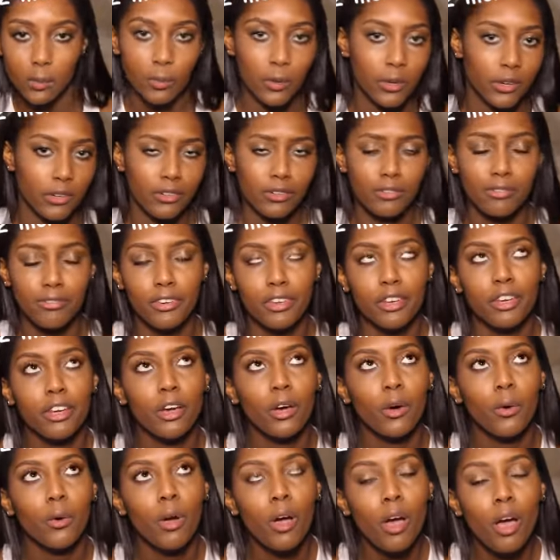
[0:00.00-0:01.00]
somewhere in the
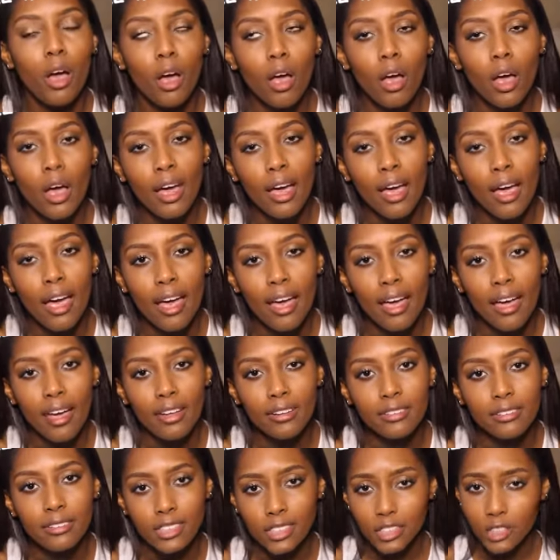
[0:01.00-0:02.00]
video.
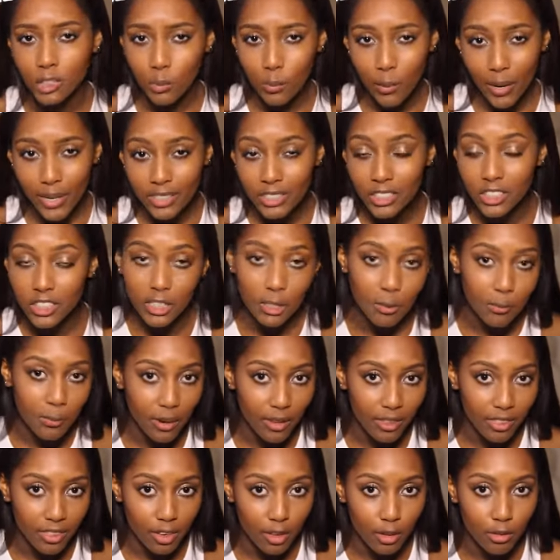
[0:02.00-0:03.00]
And it's quite
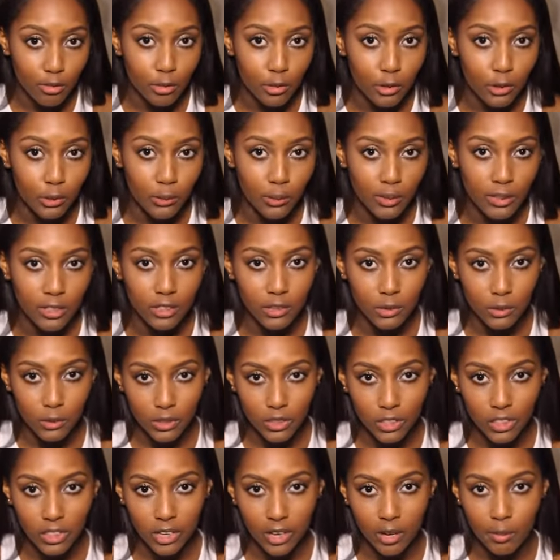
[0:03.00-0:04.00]
cheap, I think, for
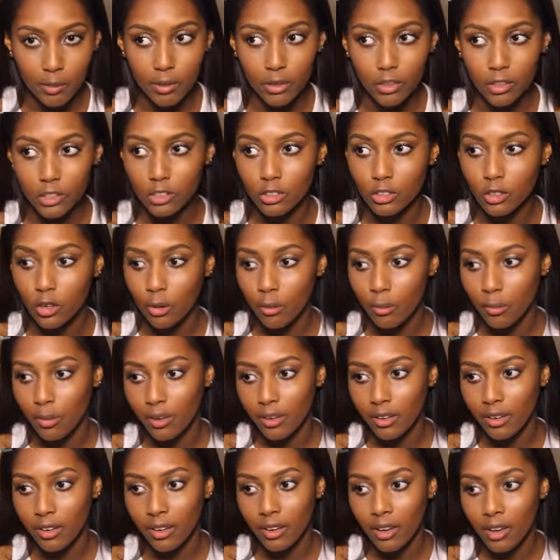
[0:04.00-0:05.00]
22 inch hair, because
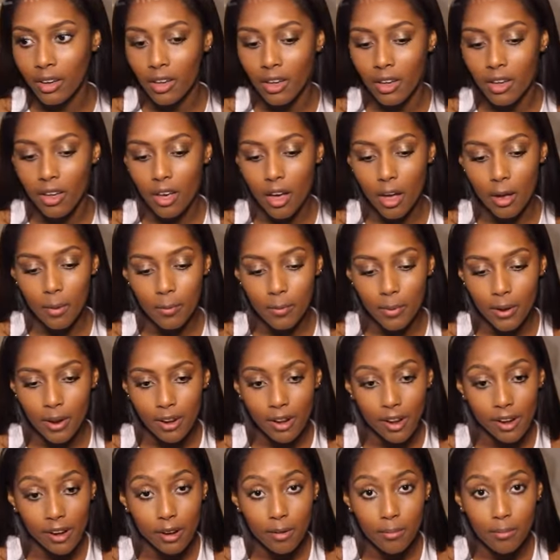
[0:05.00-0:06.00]
normally I
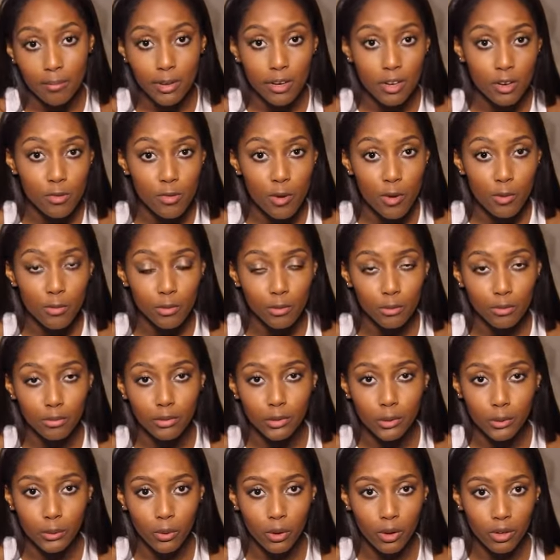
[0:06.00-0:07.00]
pay like a minimum
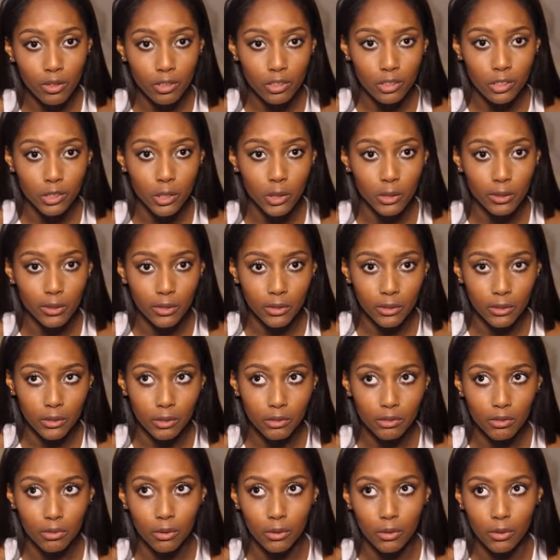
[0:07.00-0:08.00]
of 200
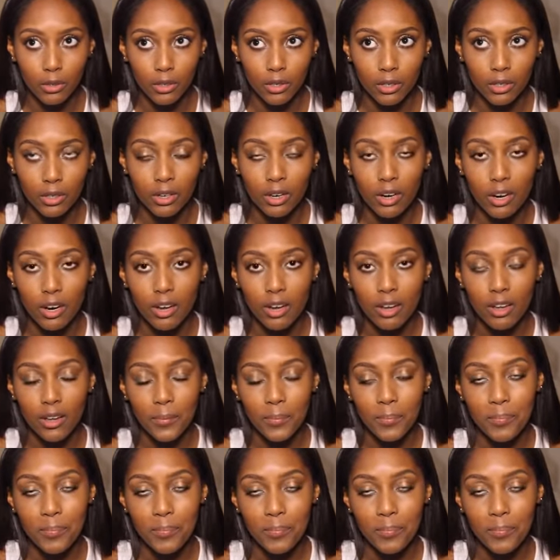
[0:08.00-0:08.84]
euros for